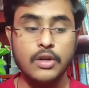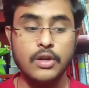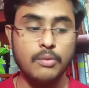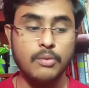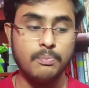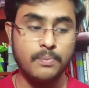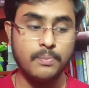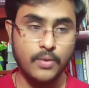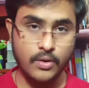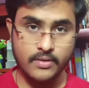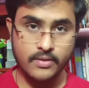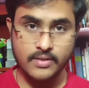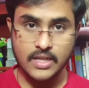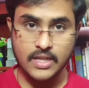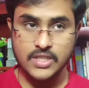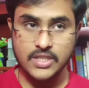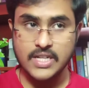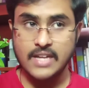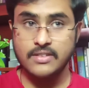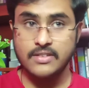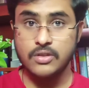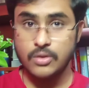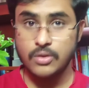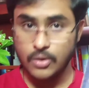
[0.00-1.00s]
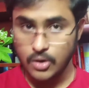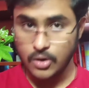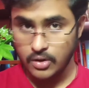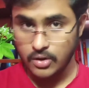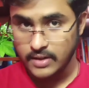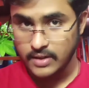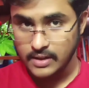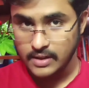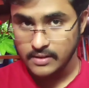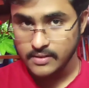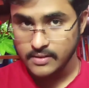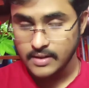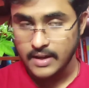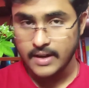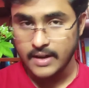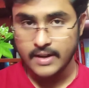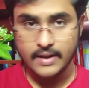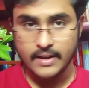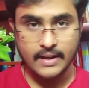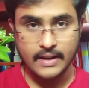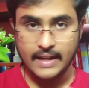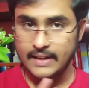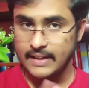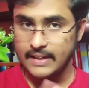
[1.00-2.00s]
books such as novels
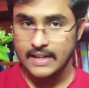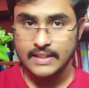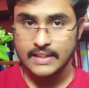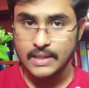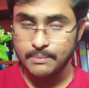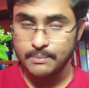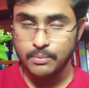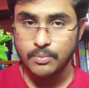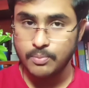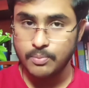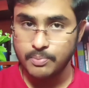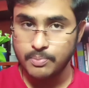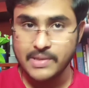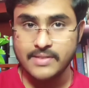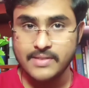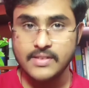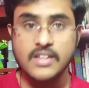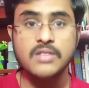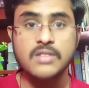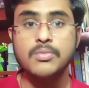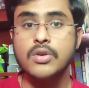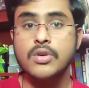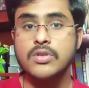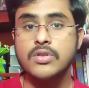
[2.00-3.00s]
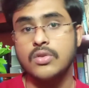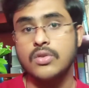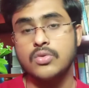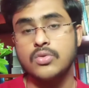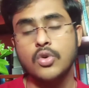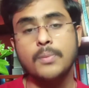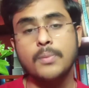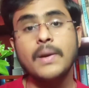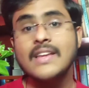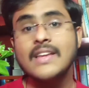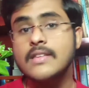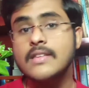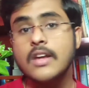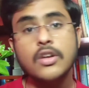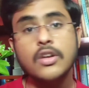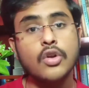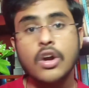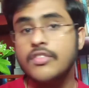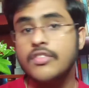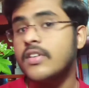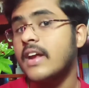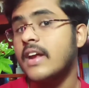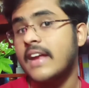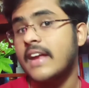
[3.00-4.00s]
and any other business books or so, but these are
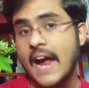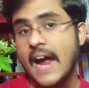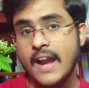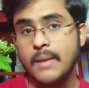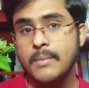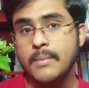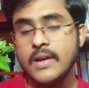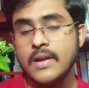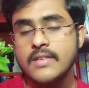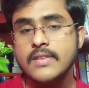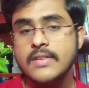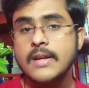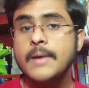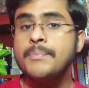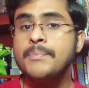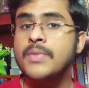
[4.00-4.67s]
not for academics.